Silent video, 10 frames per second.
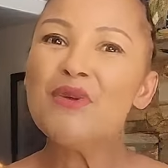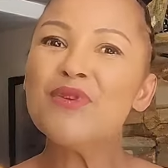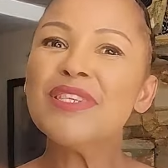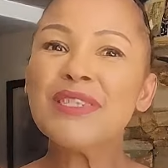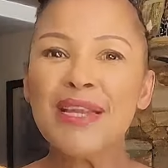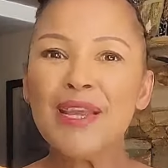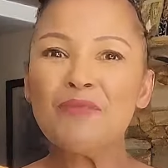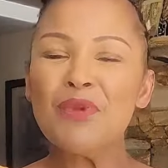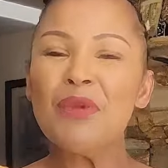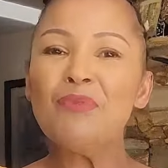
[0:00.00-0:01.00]

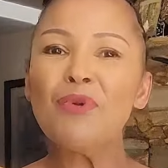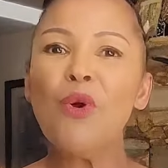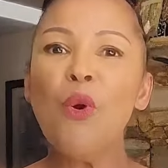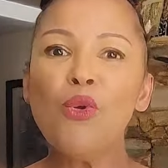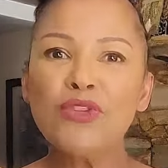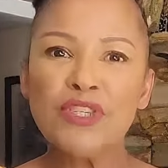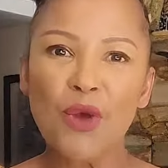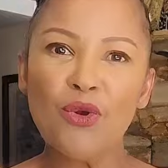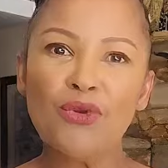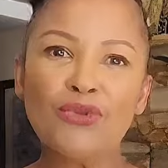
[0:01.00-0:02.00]
Resilient people
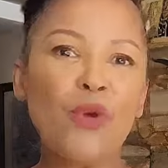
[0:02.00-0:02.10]
also